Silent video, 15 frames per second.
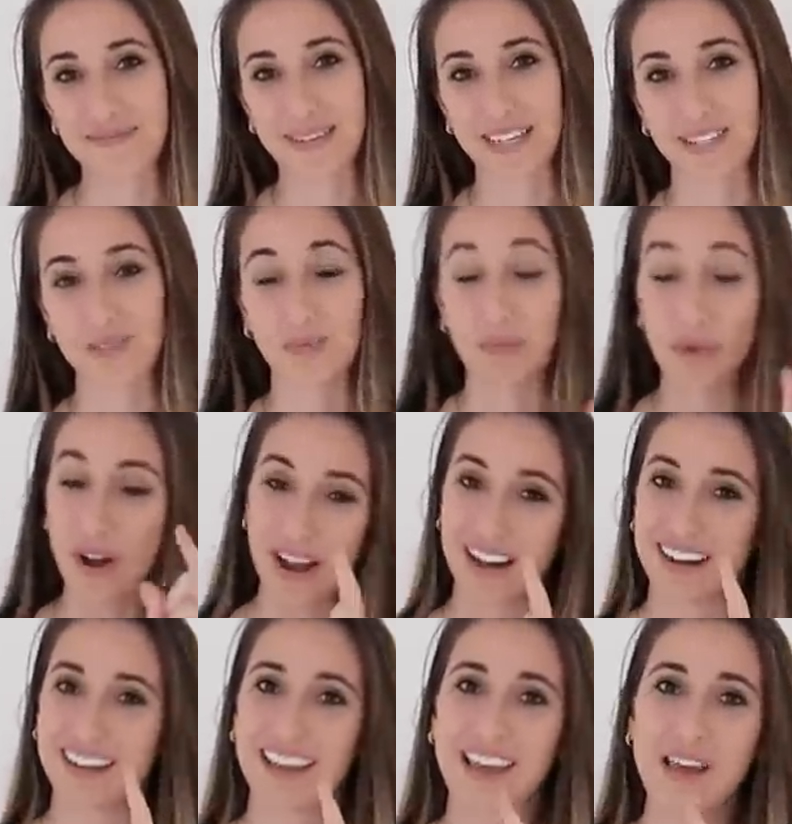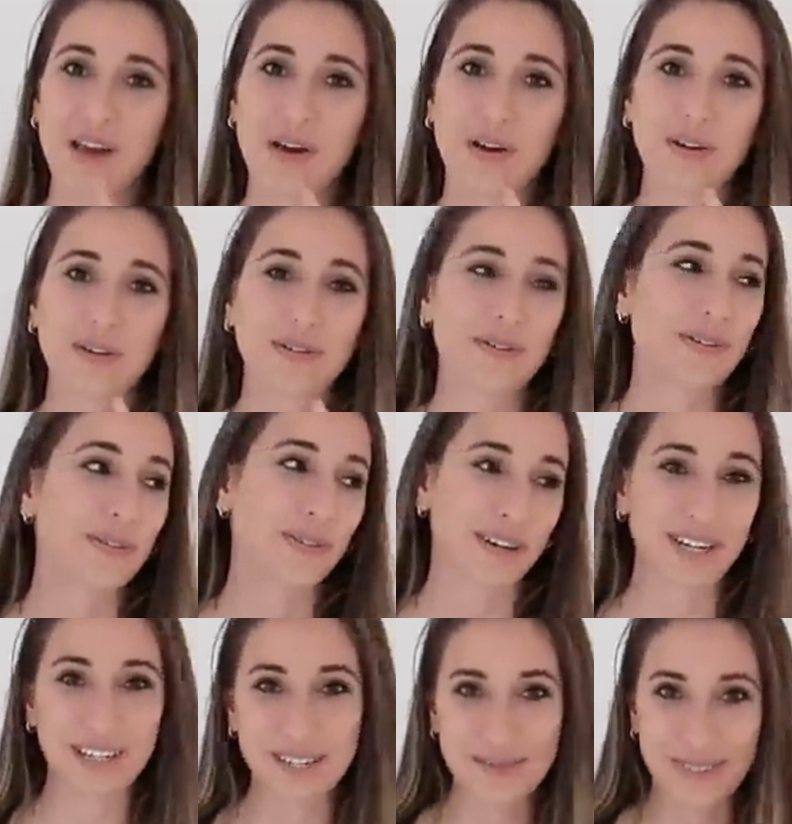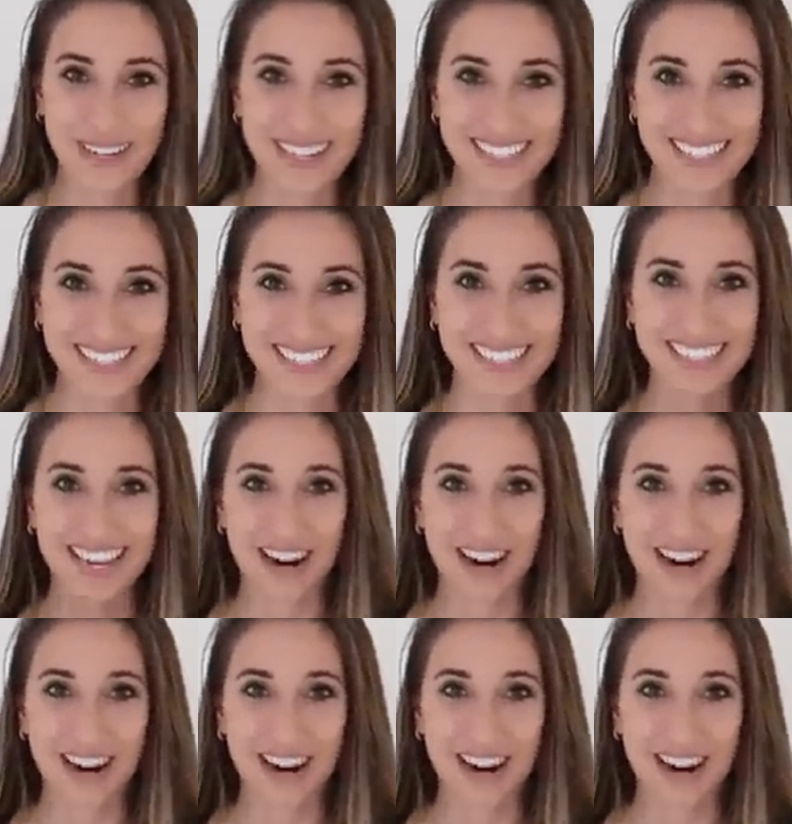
because one, we're in a new place. This is